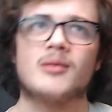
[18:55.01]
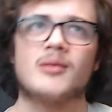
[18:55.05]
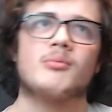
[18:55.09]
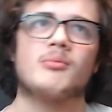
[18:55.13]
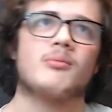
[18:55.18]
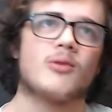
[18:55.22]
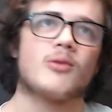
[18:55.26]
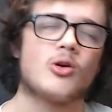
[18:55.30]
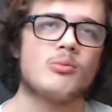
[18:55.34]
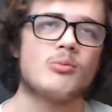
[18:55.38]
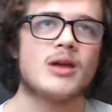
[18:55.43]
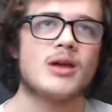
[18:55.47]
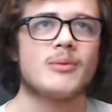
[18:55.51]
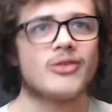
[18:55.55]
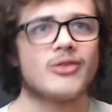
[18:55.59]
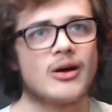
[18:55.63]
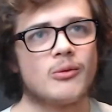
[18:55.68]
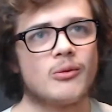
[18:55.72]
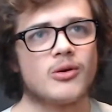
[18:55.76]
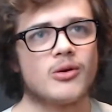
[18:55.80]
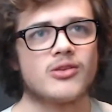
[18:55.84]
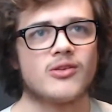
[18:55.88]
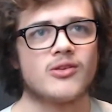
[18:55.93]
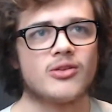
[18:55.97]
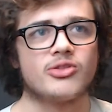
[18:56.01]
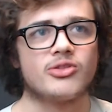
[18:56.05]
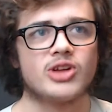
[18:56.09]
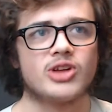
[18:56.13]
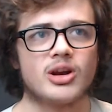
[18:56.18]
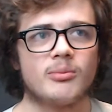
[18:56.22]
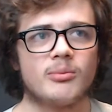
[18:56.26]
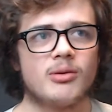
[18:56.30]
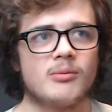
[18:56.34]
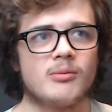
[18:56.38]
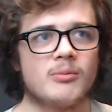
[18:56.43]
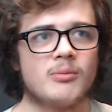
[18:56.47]
Or maybe that one's a little
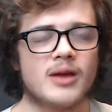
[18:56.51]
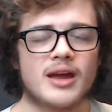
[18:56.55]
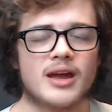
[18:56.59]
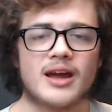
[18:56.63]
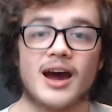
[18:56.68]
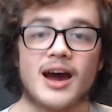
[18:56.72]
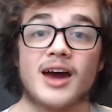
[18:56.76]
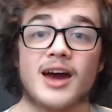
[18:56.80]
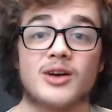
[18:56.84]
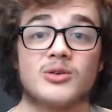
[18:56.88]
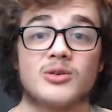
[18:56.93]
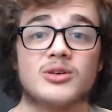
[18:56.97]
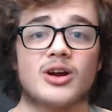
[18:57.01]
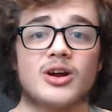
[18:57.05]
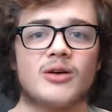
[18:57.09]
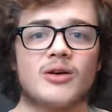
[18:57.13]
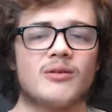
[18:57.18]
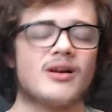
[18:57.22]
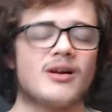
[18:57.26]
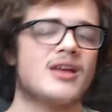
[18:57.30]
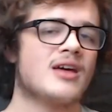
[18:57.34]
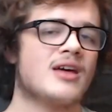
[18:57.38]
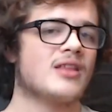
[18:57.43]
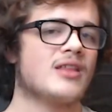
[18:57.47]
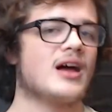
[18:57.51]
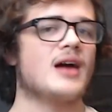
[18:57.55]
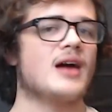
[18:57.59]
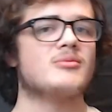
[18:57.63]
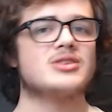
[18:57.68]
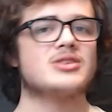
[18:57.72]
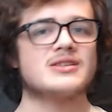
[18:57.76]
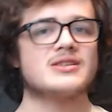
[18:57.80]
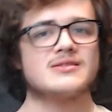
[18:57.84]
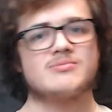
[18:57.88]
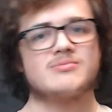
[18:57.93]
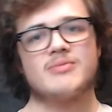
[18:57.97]
bit big. I don't know. I'm
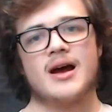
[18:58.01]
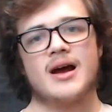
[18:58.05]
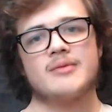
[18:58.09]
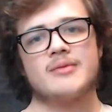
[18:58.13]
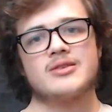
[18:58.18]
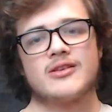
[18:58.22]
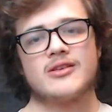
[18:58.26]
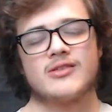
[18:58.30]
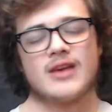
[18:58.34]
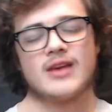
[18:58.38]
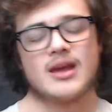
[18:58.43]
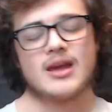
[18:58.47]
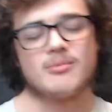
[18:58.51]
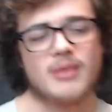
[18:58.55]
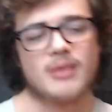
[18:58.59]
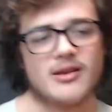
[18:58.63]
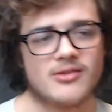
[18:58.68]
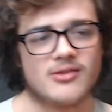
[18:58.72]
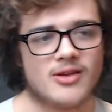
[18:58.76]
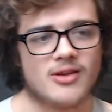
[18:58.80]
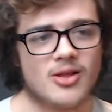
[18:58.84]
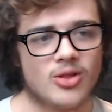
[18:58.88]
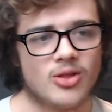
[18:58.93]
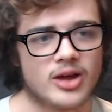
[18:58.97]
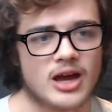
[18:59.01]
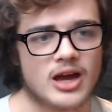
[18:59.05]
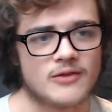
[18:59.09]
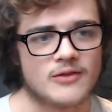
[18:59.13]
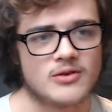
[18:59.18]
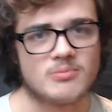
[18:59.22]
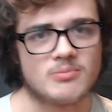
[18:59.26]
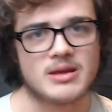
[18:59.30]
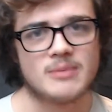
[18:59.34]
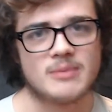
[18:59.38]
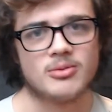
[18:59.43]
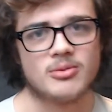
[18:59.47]
just saying, basically look out for
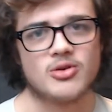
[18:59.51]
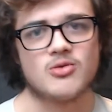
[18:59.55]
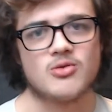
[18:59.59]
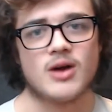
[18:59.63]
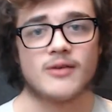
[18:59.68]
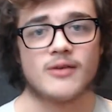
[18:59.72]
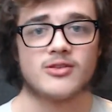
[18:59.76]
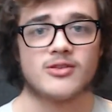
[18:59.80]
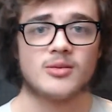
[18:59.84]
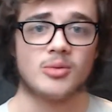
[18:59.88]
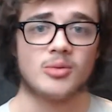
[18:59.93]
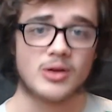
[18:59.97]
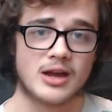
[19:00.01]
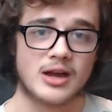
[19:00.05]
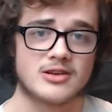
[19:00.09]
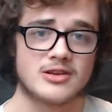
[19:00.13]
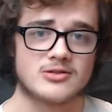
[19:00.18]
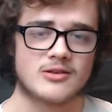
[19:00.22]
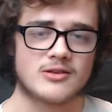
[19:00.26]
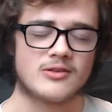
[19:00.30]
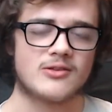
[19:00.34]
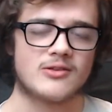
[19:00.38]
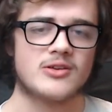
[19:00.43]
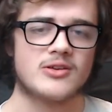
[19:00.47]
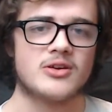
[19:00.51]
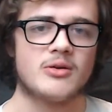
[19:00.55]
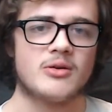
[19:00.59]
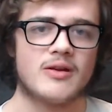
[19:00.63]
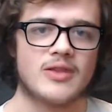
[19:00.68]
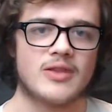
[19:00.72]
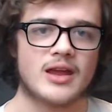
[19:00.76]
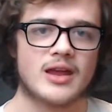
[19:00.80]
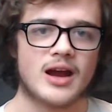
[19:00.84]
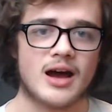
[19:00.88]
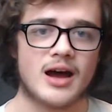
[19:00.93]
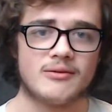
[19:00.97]
people who have similar interests to you, and
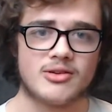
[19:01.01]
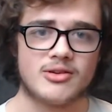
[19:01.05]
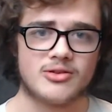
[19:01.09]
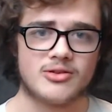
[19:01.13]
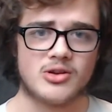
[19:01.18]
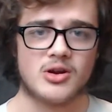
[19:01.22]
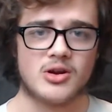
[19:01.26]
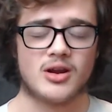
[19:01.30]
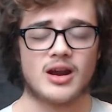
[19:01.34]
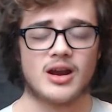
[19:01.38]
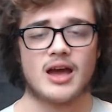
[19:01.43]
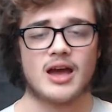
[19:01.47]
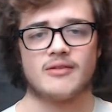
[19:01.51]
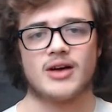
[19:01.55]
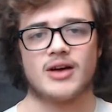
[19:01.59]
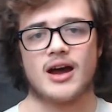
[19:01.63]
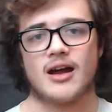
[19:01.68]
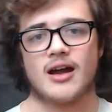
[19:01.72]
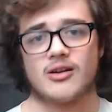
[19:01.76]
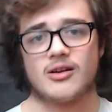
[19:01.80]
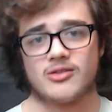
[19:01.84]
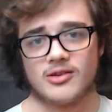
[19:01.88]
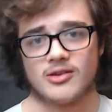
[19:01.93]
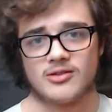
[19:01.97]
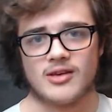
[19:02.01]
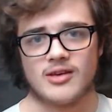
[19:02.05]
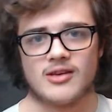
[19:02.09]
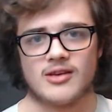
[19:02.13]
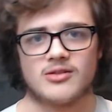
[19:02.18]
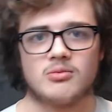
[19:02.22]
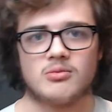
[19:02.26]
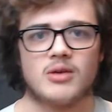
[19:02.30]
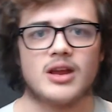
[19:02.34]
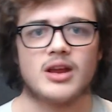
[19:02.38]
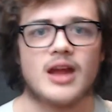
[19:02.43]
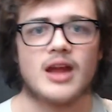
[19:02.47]
then obviously you're going a higher success
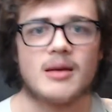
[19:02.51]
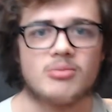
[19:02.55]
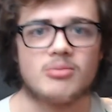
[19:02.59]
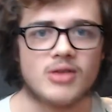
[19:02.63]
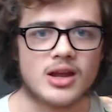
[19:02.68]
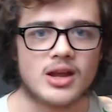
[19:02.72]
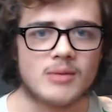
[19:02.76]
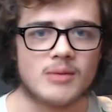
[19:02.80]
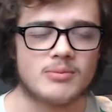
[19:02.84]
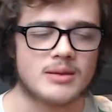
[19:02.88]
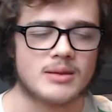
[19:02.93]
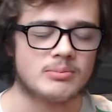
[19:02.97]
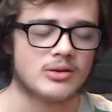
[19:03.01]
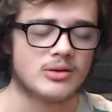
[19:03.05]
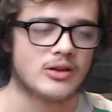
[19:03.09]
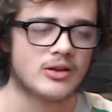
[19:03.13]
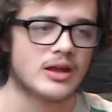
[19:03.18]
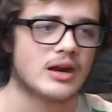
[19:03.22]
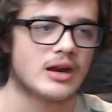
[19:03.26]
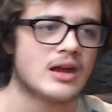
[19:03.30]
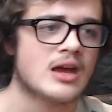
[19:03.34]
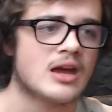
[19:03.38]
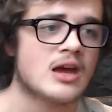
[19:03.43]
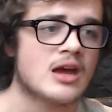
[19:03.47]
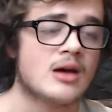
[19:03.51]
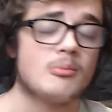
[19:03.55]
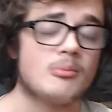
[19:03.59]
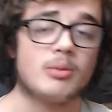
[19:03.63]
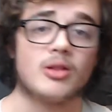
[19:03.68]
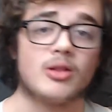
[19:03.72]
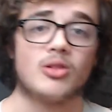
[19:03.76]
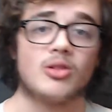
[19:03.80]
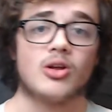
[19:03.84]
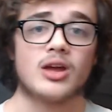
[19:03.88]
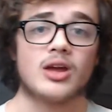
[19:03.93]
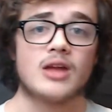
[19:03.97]
rate at bringing people in. But
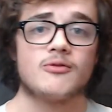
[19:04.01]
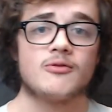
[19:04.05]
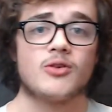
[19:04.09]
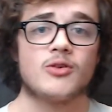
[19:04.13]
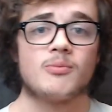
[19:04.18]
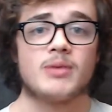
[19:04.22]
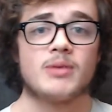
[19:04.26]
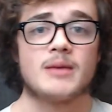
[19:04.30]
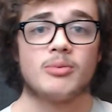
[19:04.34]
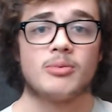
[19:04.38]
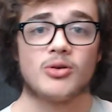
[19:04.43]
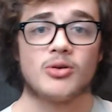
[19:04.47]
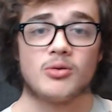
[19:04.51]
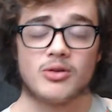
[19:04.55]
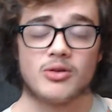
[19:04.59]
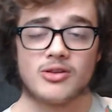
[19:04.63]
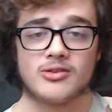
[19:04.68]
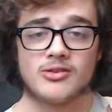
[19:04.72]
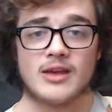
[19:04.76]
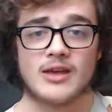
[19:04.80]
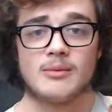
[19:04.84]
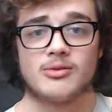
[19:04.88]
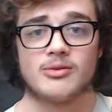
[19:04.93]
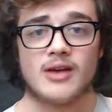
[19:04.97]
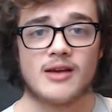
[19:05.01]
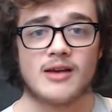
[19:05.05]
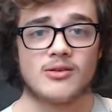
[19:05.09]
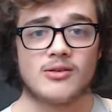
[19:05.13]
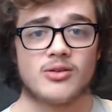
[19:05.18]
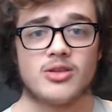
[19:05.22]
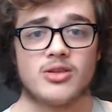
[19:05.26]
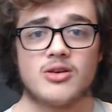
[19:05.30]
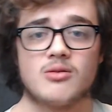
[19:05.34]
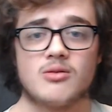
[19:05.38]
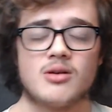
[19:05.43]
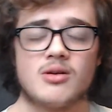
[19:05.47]
looking for people who are the same size as
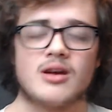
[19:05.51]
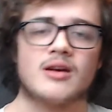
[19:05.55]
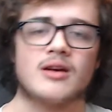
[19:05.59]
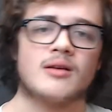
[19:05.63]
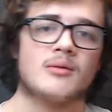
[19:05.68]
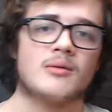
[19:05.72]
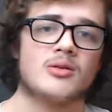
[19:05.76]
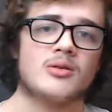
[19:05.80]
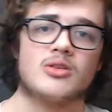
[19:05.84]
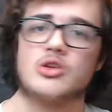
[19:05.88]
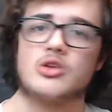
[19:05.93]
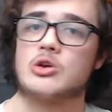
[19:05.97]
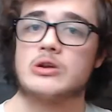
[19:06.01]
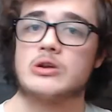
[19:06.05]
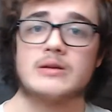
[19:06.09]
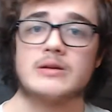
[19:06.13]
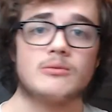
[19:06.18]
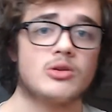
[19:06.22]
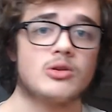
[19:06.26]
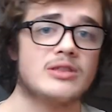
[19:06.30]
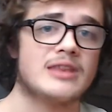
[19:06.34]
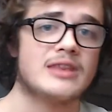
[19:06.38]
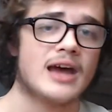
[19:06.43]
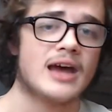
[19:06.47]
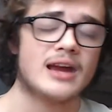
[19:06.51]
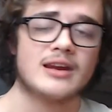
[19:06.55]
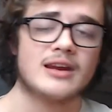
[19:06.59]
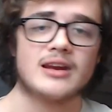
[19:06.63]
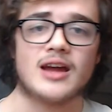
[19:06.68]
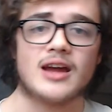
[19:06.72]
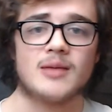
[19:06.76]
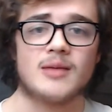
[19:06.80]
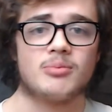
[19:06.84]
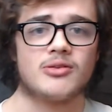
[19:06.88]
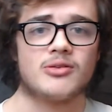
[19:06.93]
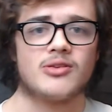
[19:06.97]
you
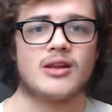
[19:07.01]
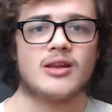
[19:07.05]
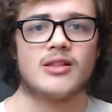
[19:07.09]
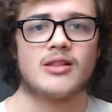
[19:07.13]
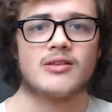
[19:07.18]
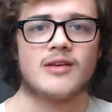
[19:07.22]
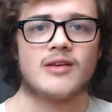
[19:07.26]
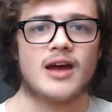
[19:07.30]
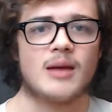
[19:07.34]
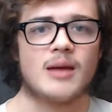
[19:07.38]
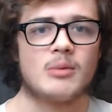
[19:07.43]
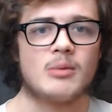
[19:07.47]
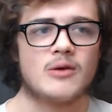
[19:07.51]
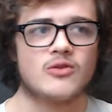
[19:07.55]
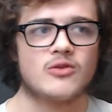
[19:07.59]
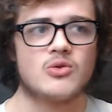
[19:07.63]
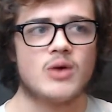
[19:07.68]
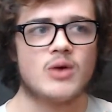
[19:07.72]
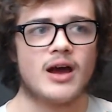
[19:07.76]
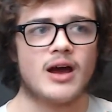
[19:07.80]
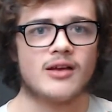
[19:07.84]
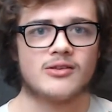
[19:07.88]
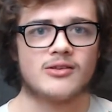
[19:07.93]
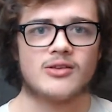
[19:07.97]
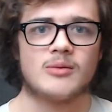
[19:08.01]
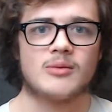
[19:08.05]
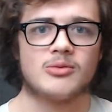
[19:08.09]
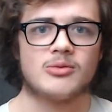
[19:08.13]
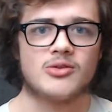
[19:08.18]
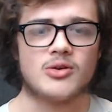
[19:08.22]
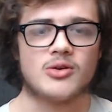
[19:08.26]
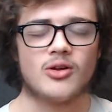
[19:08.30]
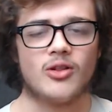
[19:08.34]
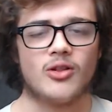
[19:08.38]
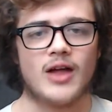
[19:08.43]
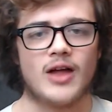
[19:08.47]
99% of the time, if you ask them to
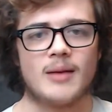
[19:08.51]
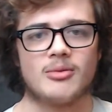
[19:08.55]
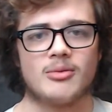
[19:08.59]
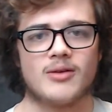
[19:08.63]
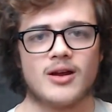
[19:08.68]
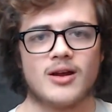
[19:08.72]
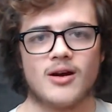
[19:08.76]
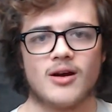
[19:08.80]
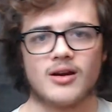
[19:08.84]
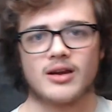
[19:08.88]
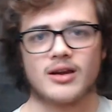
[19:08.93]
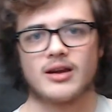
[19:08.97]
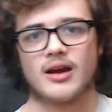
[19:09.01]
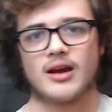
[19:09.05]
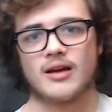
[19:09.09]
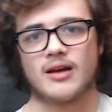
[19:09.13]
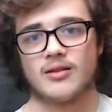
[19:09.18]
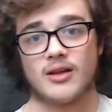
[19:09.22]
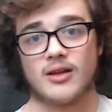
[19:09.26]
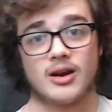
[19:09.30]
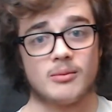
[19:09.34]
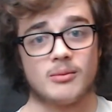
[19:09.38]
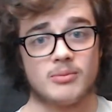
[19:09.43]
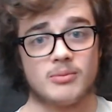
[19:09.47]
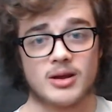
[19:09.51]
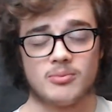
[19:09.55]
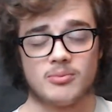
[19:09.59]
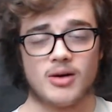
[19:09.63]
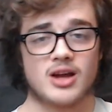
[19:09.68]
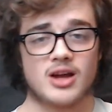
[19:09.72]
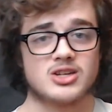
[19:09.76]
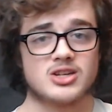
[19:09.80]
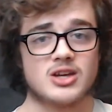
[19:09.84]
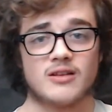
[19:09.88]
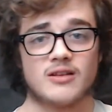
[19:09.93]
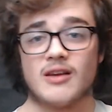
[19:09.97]
collaborate on a big
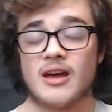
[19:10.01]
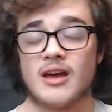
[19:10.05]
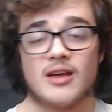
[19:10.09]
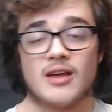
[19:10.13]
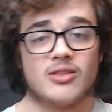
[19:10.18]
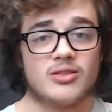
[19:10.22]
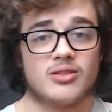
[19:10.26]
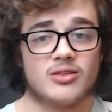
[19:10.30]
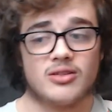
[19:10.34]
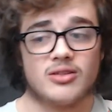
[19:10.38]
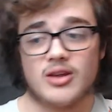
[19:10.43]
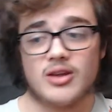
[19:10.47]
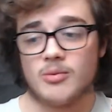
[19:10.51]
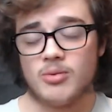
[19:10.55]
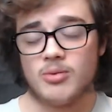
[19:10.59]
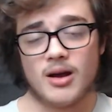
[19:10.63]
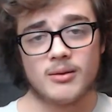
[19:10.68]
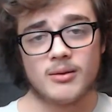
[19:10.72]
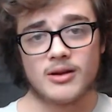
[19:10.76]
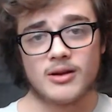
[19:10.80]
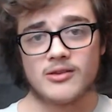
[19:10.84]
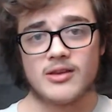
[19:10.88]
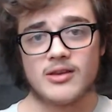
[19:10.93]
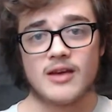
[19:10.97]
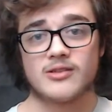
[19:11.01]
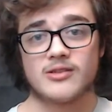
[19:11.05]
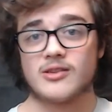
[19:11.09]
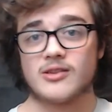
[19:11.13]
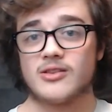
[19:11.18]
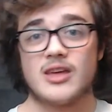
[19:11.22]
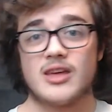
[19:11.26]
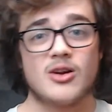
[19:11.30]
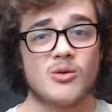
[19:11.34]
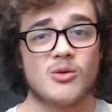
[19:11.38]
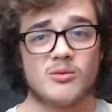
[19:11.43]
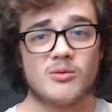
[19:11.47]
project, they're probably going to say yes, because
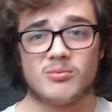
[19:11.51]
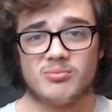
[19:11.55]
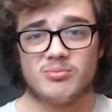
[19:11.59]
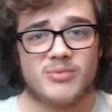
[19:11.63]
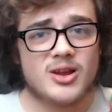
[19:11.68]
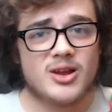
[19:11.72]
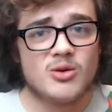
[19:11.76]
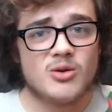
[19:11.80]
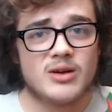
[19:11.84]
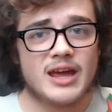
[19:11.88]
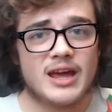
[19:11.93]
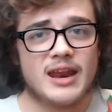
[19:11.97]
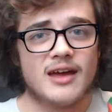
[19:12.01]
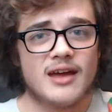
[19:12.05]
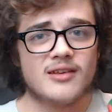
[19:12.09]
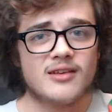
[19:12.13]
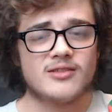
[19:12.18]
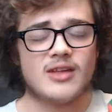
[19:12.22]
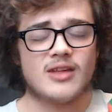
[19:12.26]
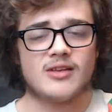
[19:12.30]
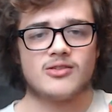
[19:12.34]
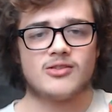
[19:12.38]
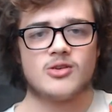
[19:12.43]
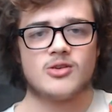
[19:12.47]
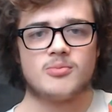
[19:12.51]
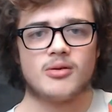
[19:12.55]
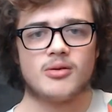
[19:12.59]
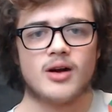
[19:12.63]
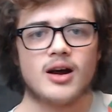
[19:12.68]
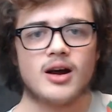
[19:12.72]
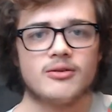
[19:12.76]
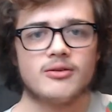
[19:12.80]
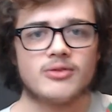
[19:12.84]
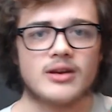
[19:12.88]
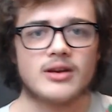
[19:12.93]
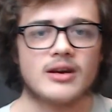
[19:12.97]
they don't get asked that super
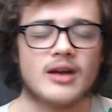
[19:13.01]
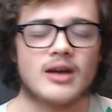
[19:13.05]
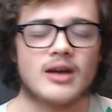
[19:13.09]
often.